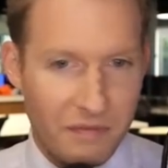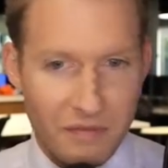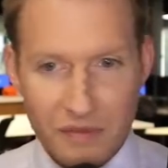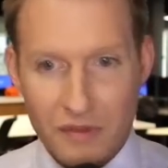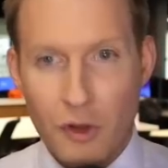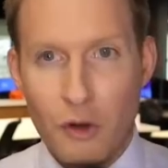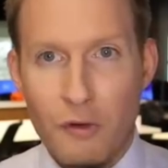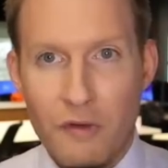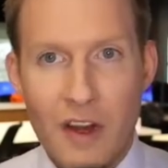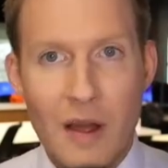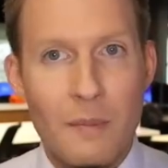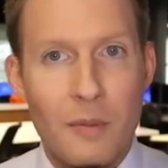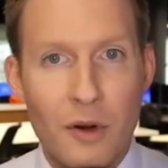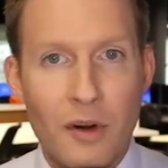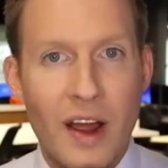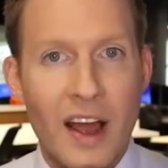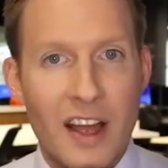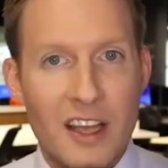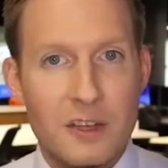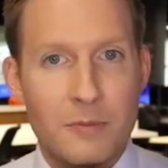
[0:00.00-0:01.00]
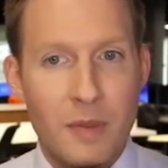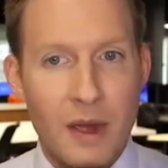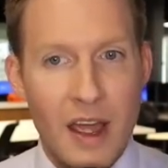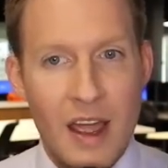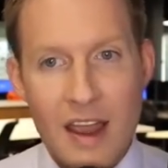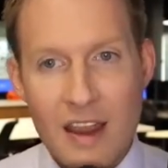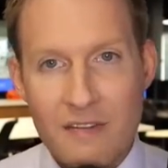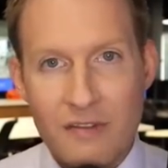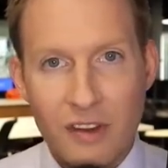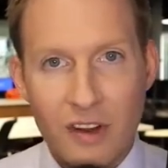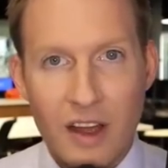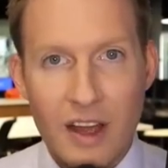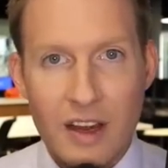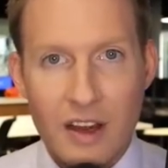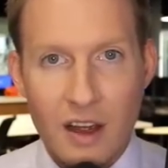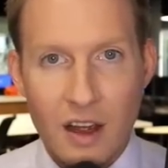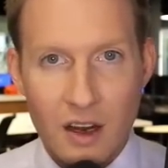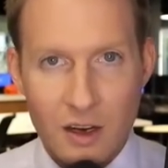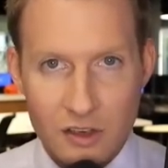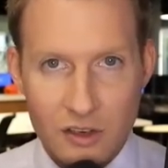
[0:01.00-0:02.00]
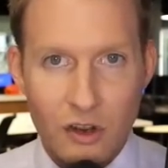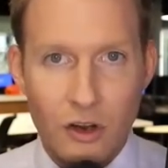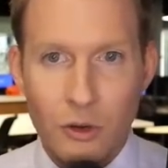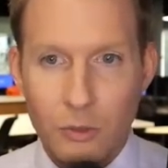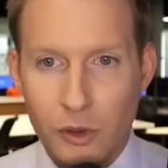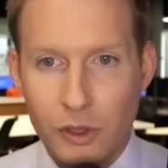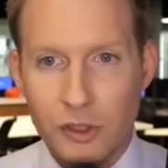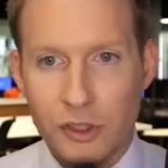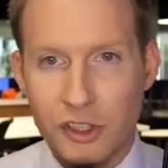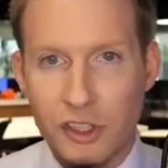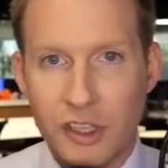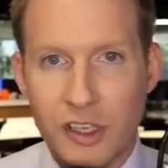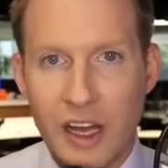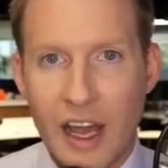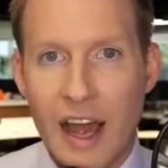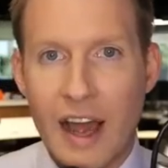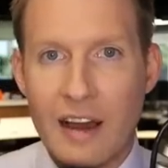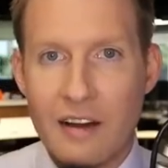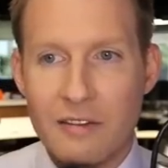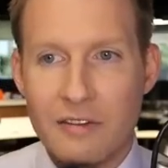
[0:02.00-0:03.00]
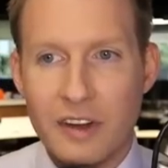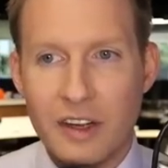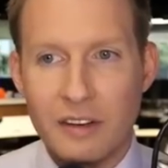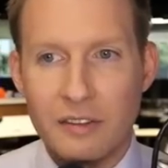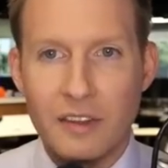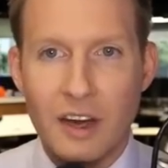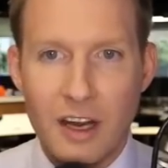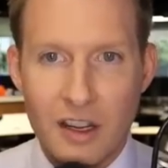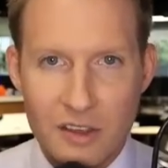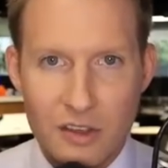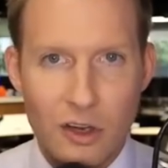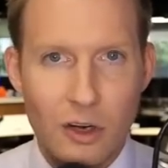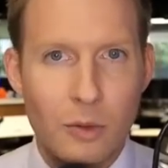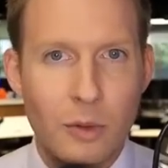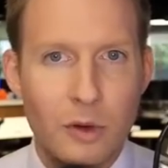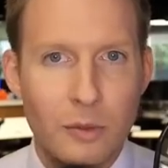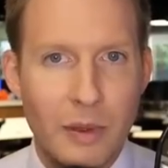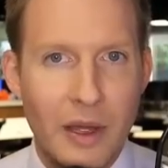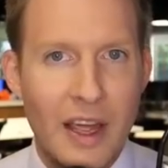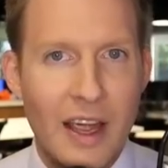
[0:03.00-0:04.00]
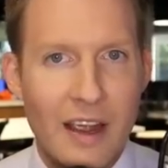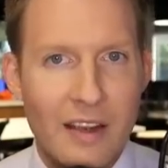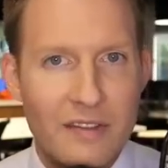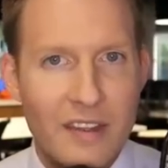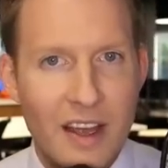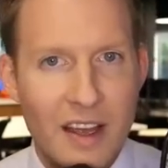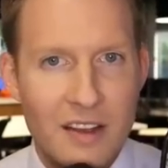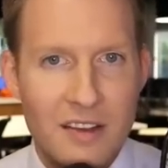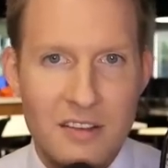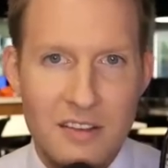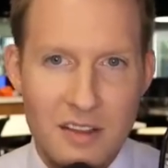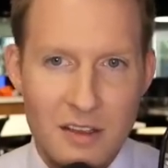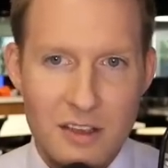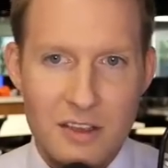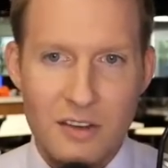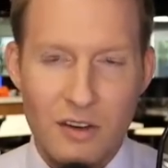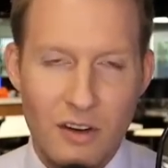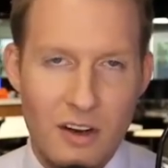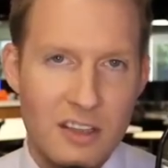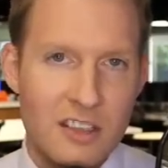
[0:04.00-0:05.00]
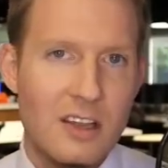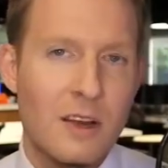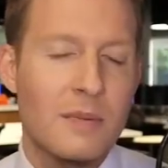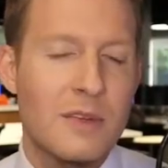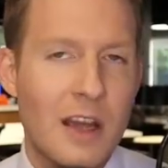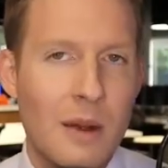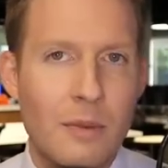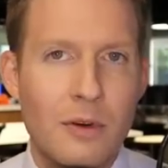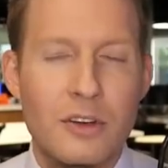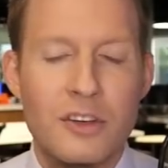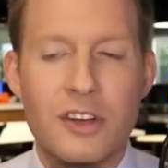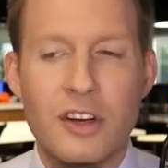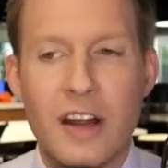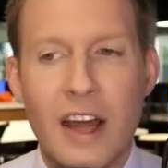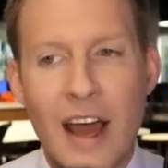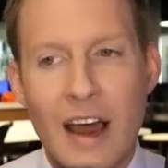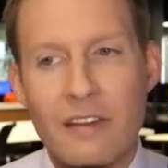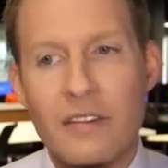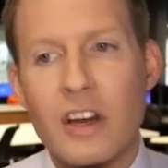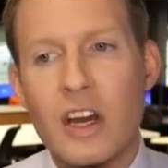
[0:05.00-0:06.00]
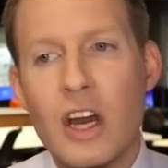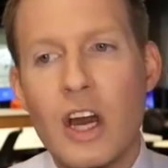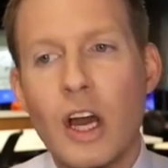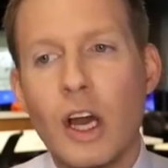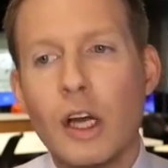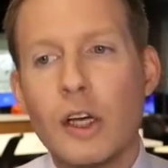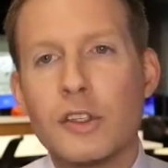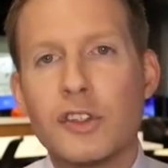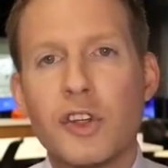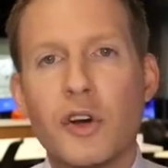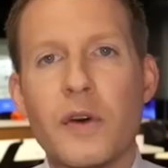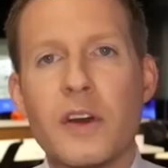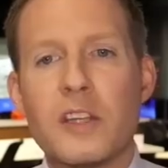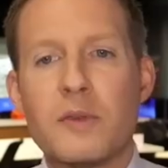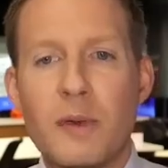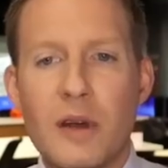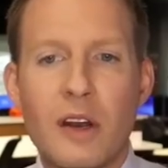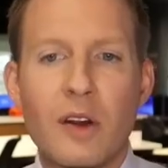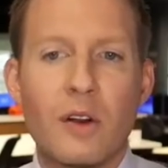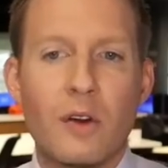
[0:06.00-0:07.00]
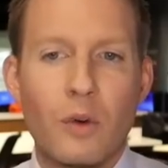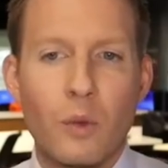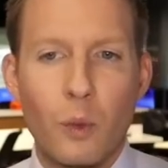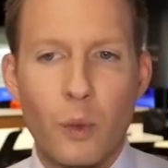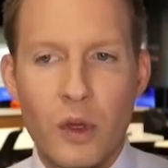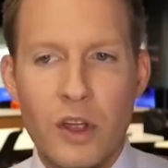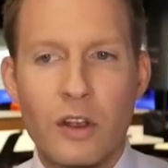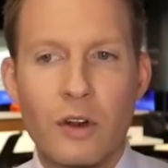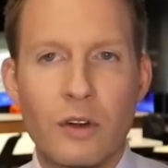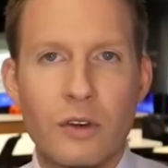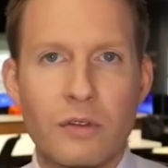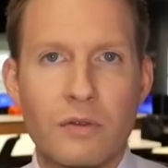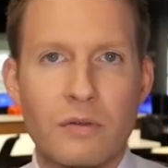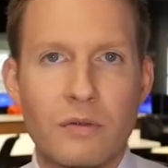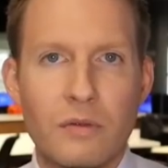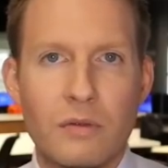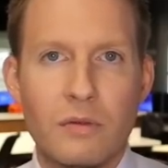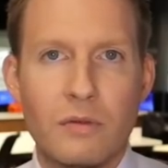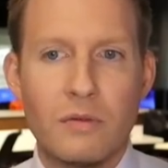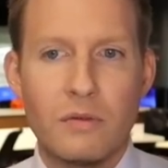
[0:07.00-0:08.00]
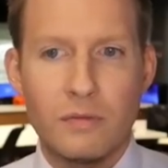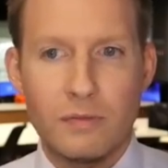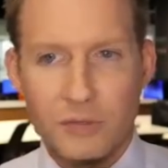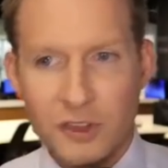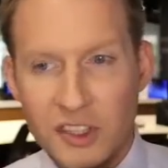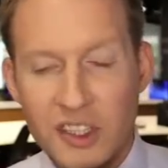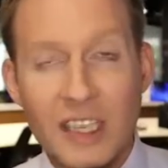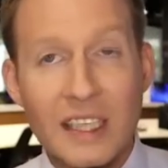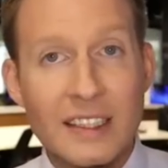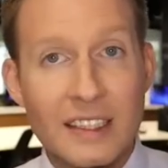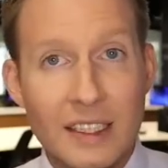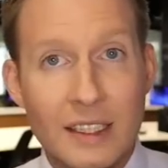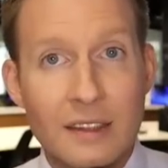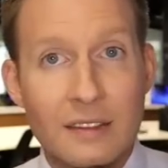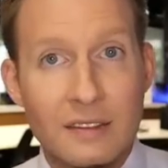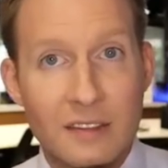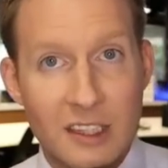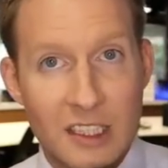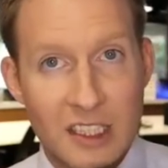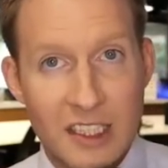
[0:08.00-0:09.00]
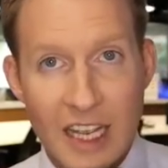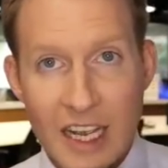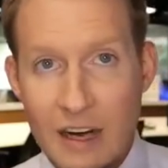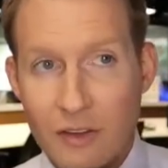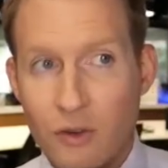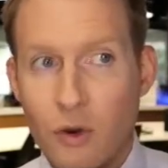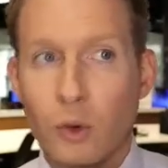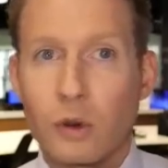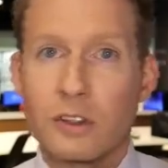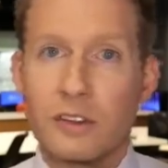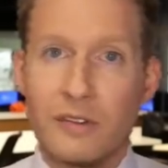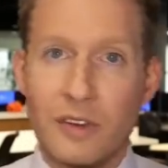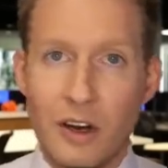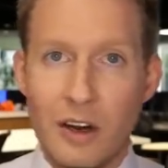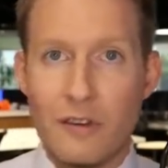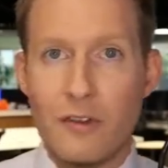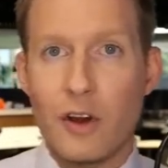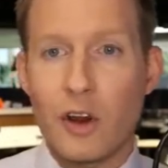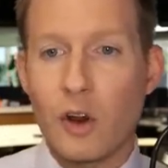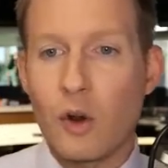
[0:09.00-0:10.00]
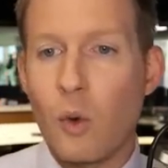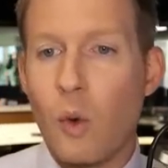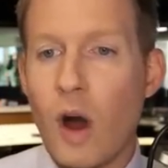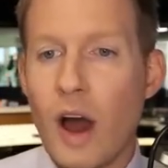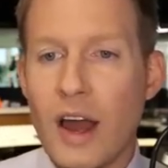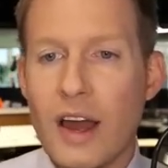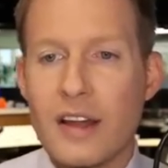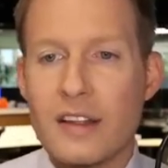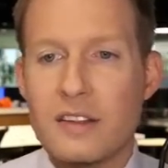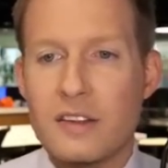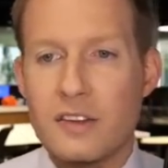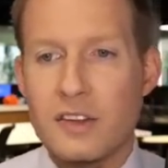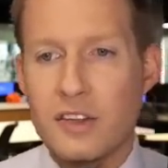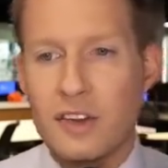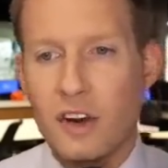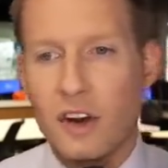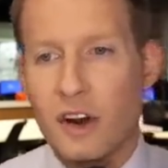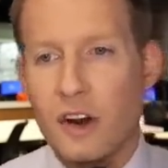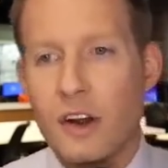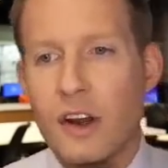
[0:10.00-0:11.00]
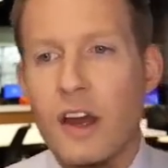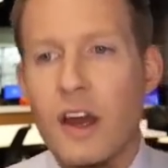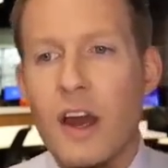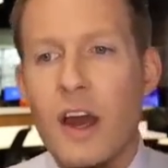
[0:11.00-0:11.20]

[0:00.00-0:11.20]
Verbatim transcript: November has behaved like October should have, and October behaved as the start of September should have. So it's been a weird season to date, of course. Very, very quiet to start,